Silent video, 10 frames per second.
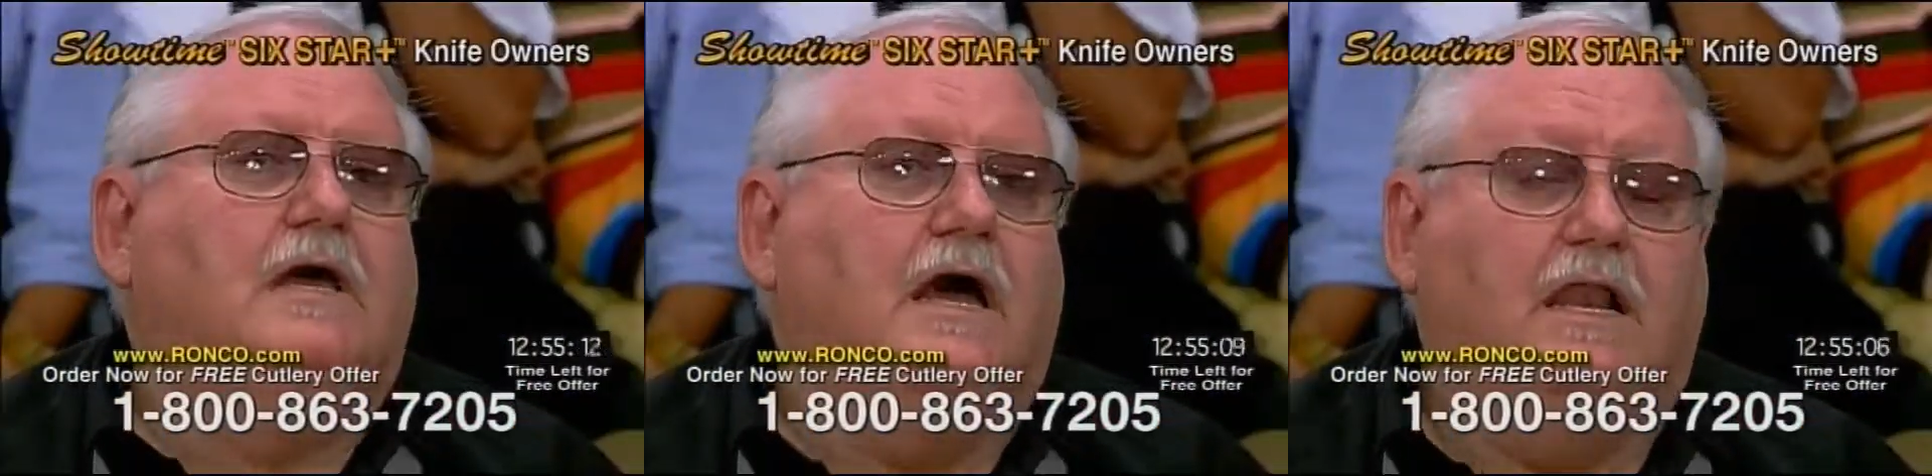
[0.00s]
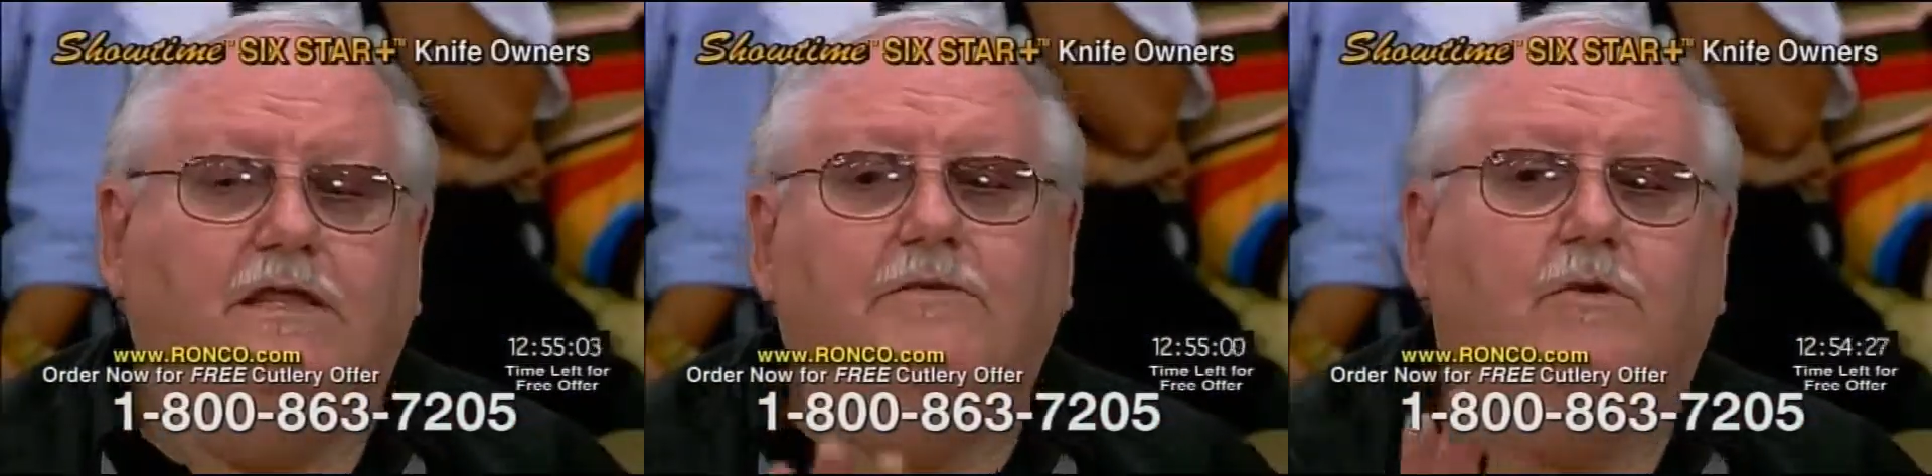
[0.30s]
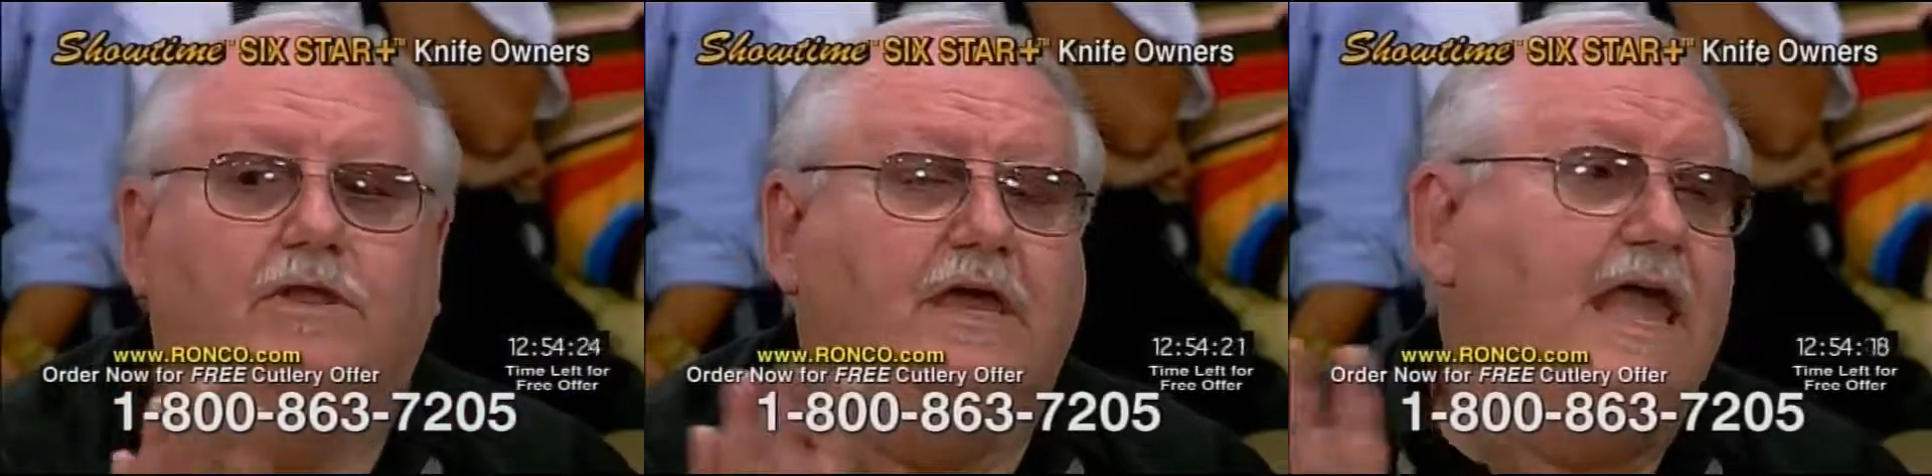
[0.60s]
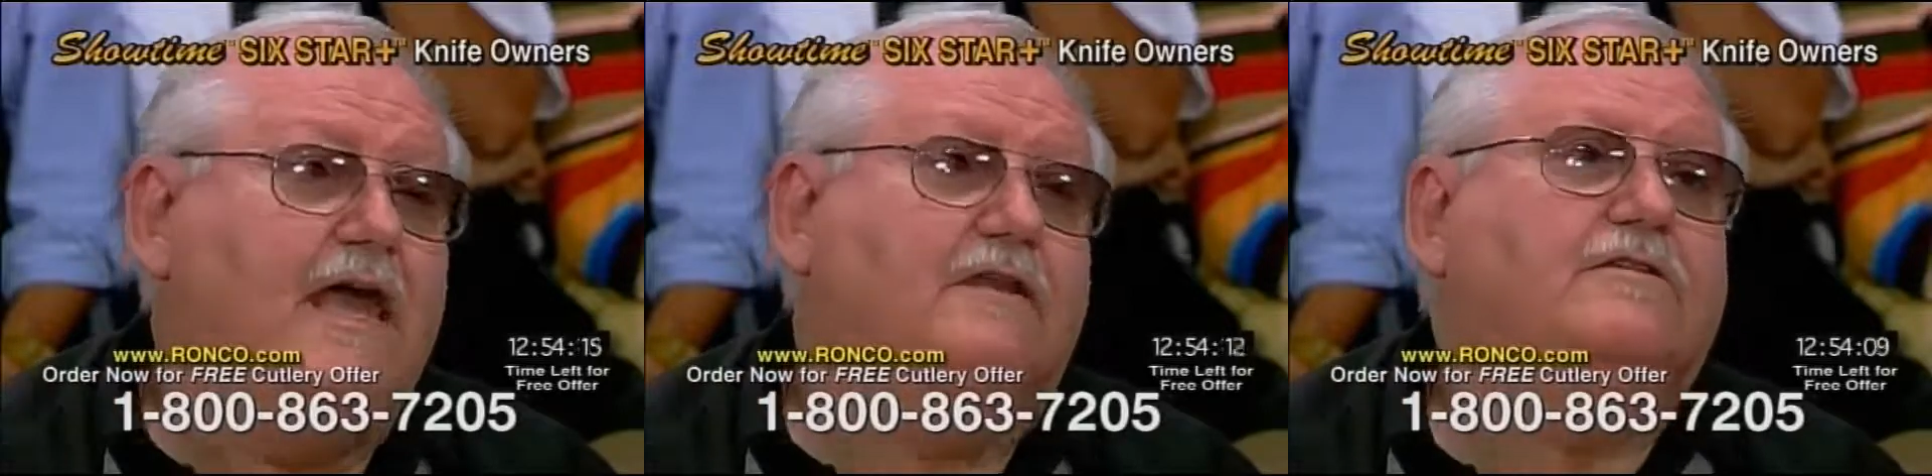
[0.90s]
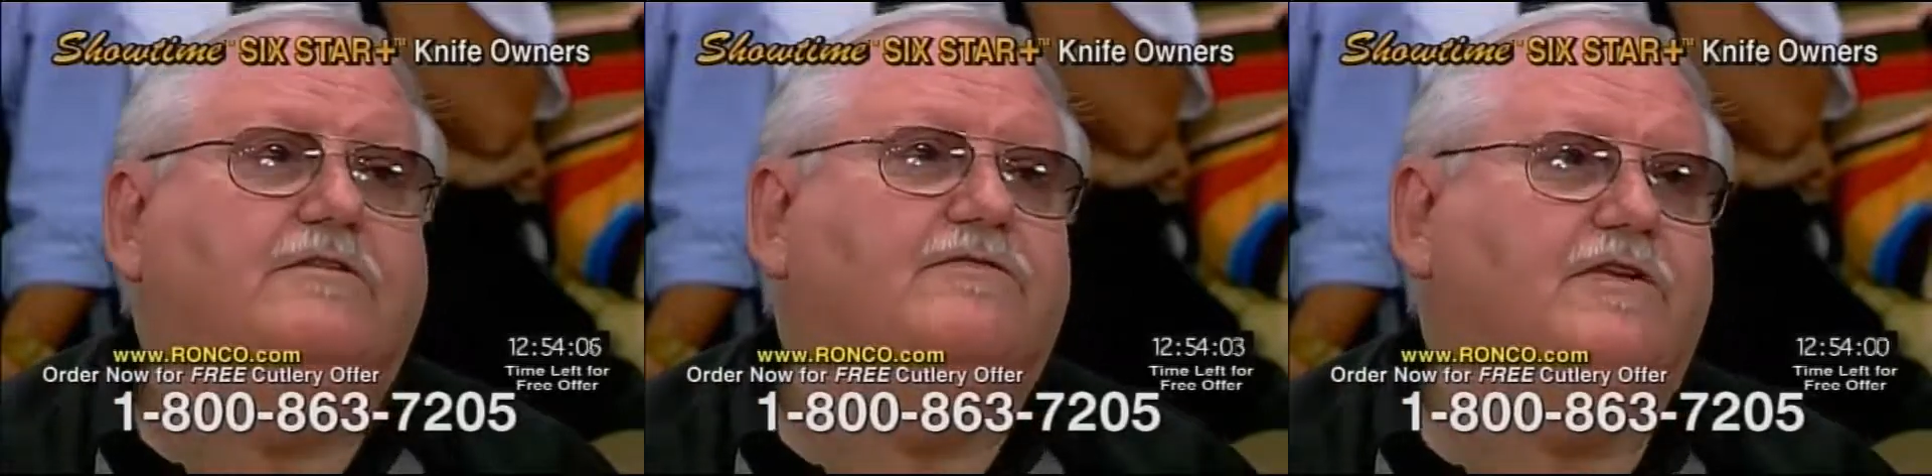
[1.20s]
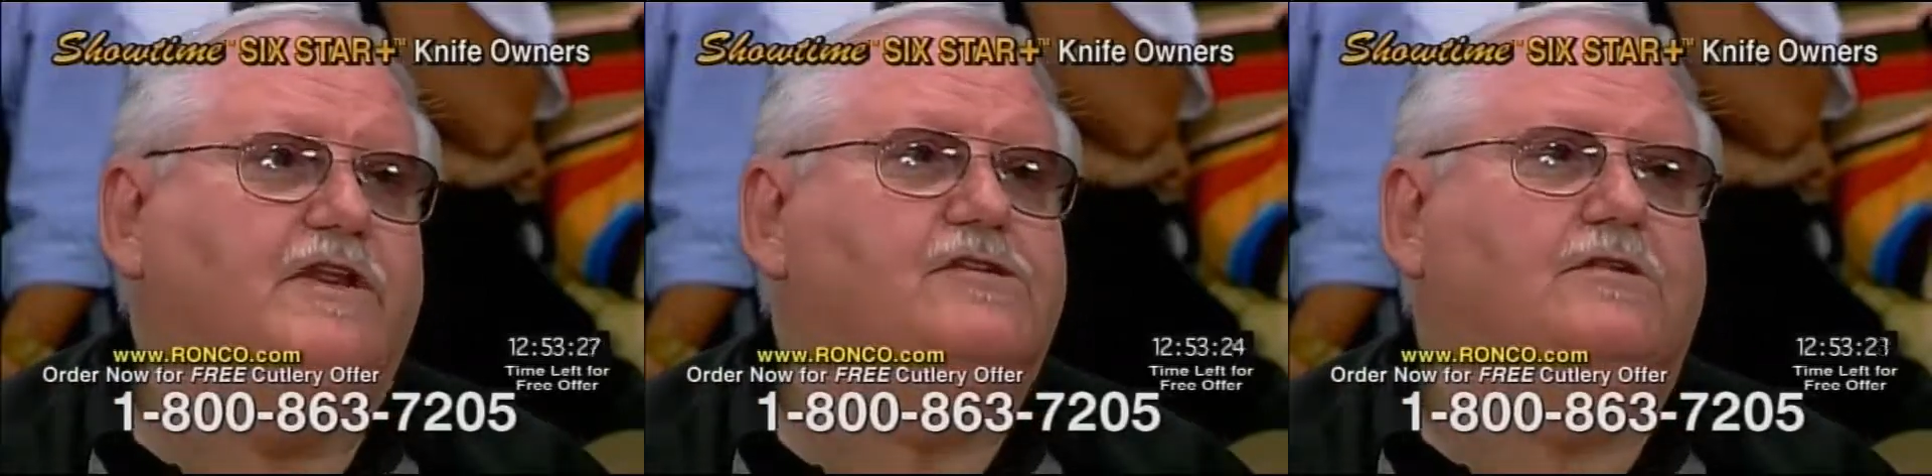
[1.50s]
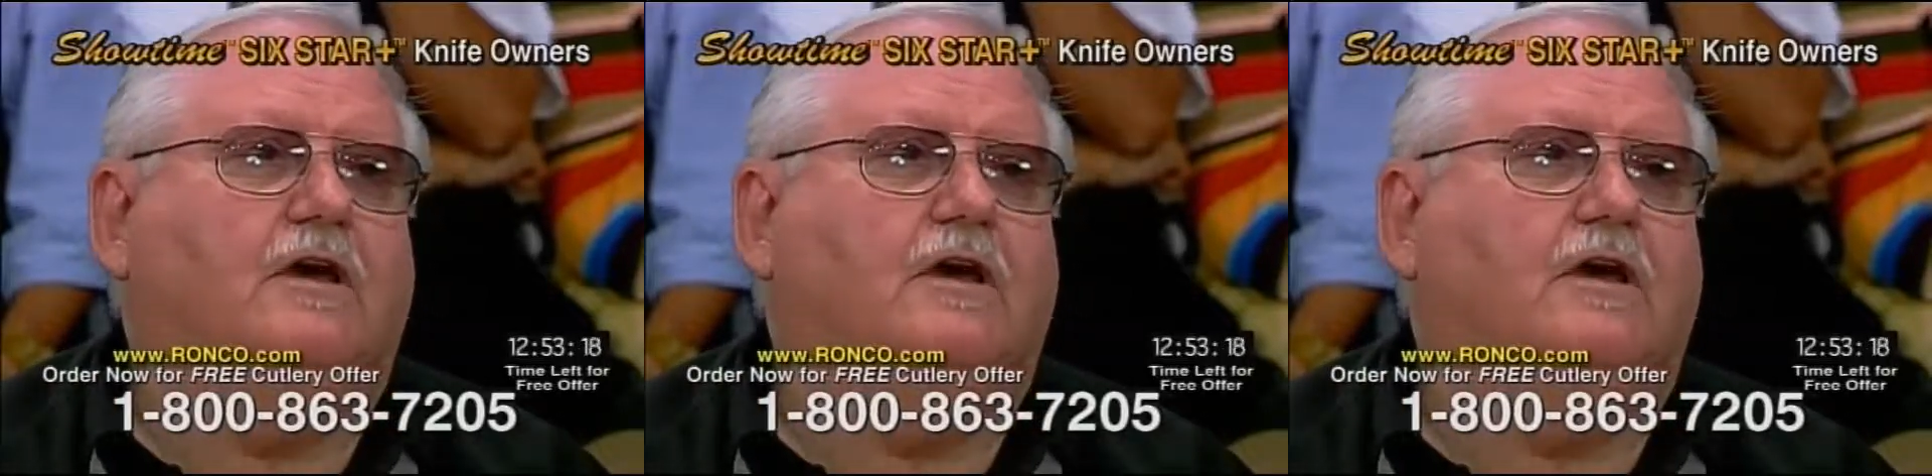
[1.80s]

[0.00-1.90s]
I like the way the handles are finished